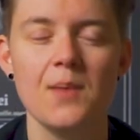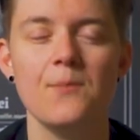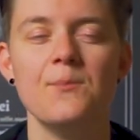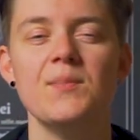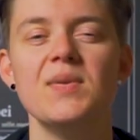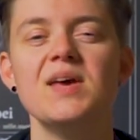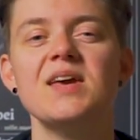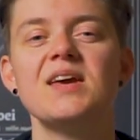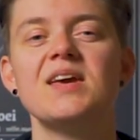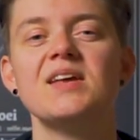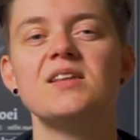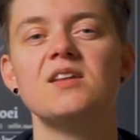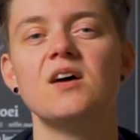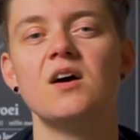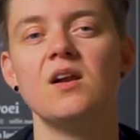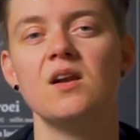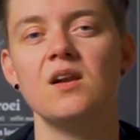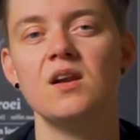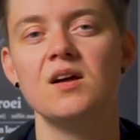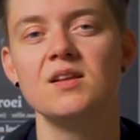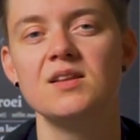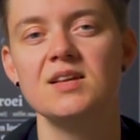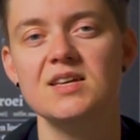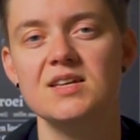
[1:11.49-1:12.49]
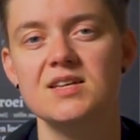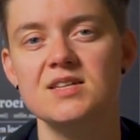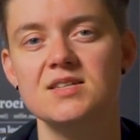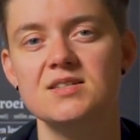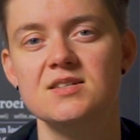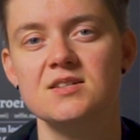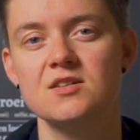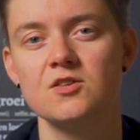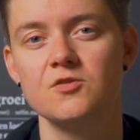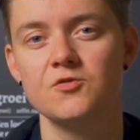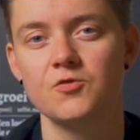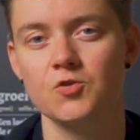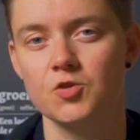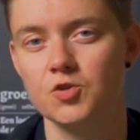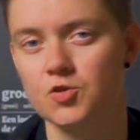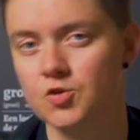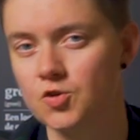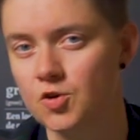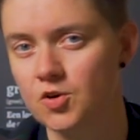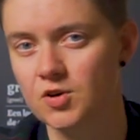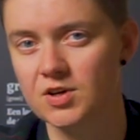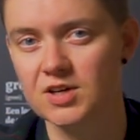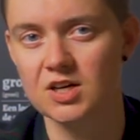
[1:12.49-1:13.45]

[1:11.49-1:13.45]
make it a lot easier for your